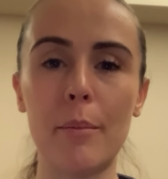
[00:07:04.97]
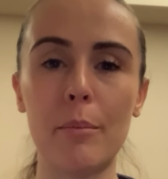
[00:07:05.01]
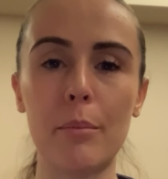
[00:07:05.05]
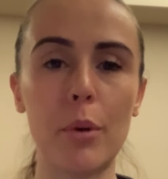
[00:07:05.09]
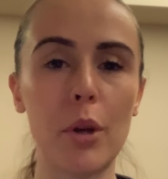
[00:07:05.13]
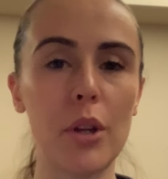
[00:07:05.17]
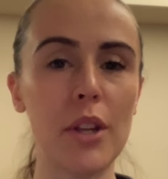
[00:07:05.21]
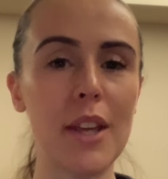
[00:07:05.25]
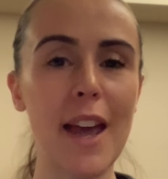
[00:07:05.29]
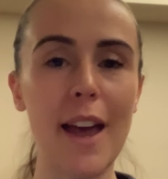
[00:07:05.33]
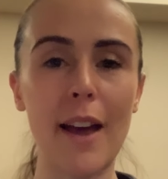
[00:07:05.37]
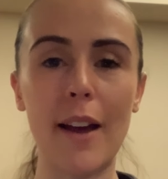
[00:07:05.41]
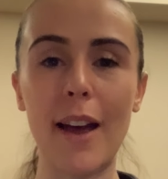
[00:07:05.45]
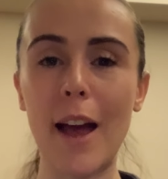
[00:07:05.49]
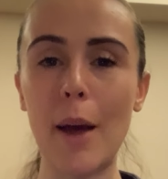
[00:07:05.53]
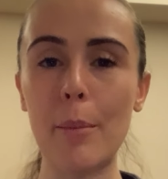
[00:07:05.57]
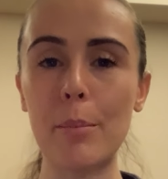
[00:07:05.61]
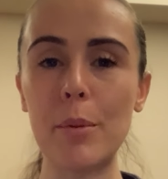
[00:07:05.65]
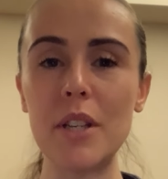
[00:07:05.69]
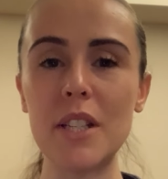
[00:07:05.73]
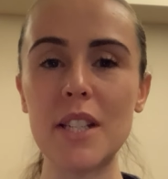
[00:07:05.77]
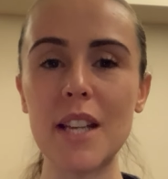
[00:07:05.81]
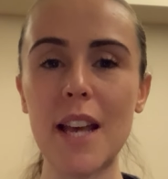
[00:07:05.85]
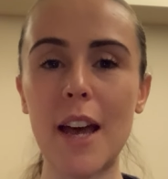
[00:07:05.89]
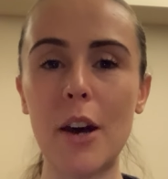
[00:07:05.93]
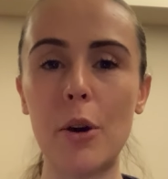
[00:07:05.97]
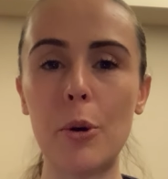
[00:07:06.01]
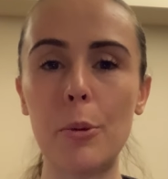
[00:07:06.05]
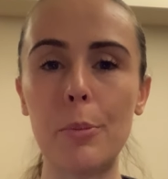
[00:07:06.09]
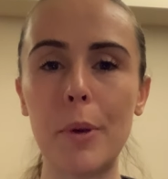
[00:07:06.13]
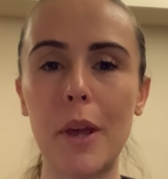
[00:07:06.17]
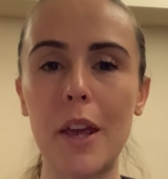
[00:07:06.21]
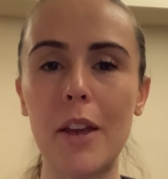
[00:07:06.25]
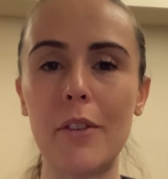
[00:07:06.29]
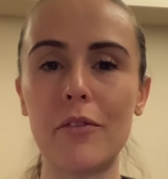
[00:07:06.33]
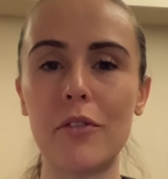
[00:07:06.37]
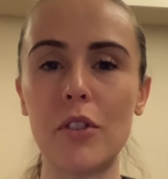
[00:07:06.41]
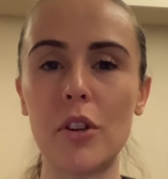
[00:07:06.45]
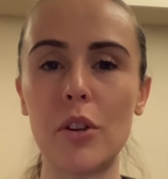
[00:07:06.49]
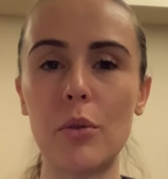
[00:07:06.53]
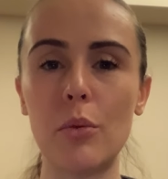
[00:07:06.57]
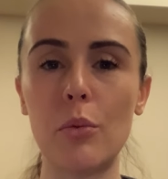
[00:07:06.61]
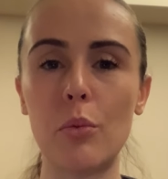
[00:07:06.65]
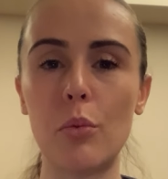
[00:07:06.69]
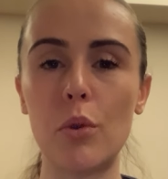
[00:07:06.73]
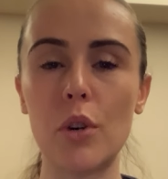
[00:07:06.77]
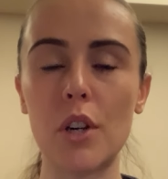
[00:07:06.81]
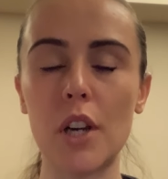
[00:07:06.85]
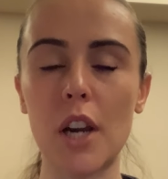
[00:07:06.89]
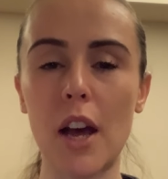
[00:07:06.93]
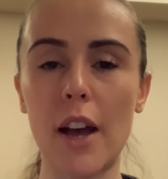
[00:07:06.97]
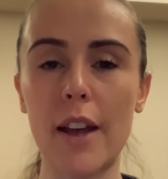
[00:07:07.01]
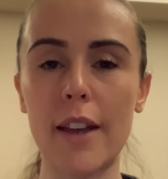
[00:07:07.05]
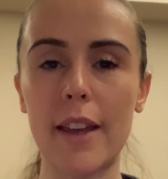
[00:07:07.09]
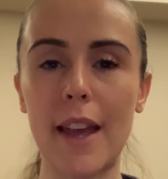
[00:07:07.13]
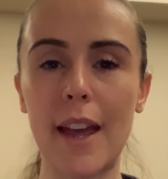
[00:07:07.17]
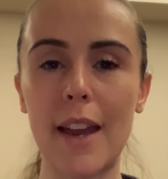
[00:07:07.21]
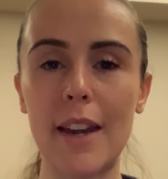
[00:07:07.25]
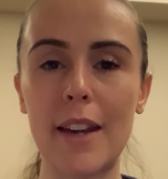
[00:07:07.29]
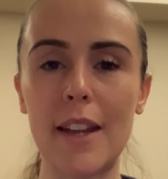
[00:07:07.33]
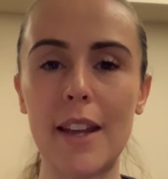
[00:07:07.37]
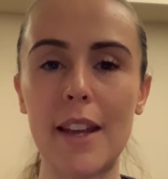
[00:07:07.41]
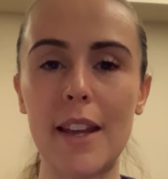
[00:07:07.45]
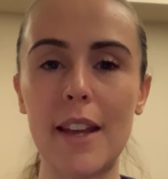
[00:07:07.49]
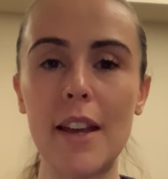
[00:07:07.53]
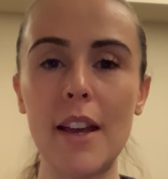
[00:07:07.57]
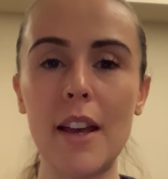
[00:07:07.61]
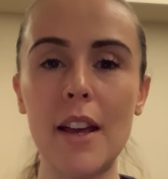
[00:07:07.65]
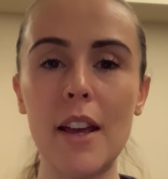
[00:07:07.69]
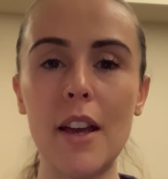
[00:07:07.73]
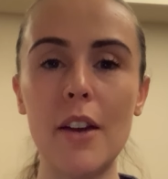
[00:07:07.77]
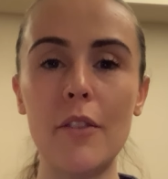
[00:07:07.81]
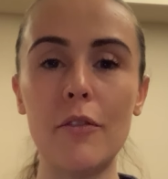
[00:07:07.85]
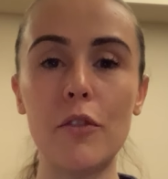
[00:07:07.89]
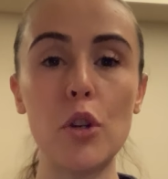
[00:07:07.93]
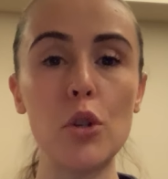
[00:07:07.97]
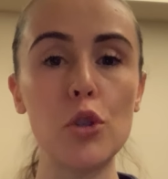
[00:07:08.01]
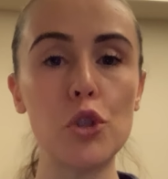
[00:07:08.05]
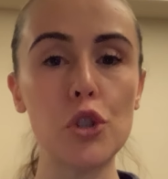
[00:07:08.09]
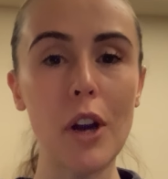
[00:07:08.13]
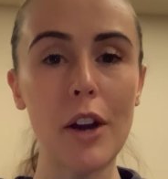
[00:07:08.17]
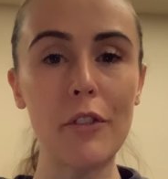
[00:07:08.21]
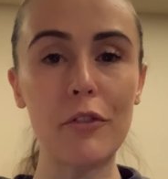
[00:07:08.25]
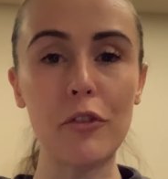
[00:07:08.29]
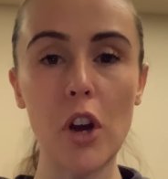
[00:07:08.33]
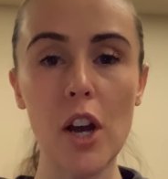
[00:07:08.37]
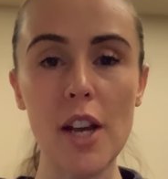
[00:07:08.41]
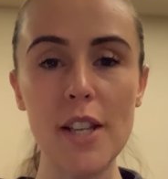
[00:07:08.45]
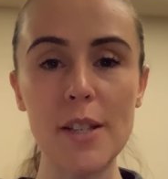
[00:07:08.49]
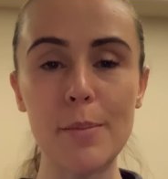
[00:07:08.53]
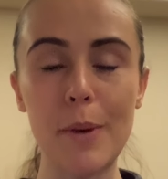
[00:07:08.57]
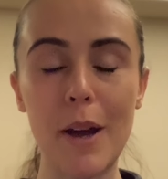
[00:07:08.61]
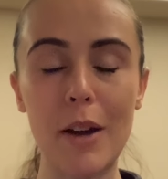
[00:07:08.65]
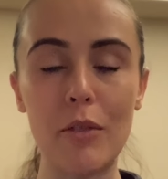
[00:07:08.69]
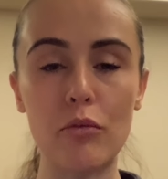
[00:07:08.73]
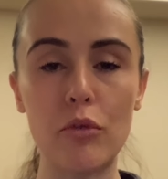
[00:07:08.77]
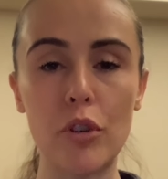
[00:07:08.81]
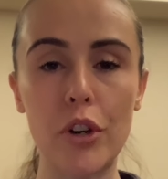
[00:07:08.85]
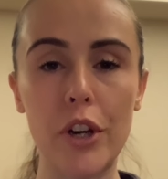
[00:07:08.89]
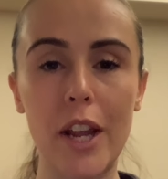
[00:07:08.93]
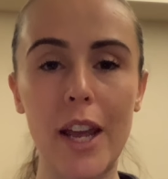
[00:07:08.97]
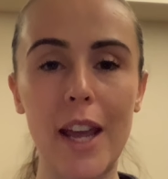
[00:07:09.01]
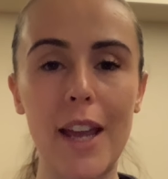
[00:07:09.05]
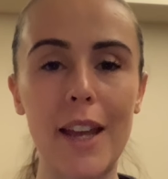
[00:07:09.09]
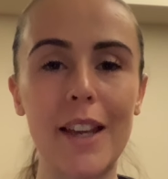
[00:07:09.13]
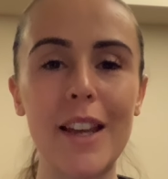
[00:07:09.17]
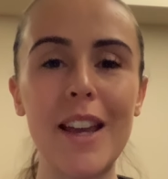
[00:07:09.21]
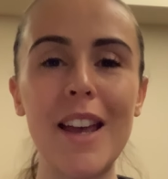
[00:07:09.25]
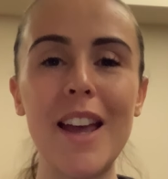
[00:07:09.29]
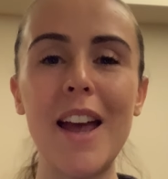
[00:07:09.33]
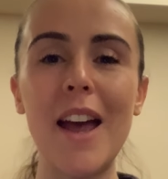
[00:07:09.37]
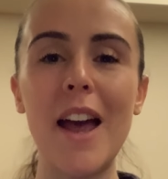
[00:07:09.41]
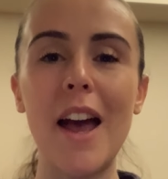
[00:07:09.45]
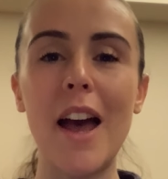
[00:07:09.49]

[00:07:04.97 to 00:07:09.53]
But yeah, happy to help if you would like any future advice about running.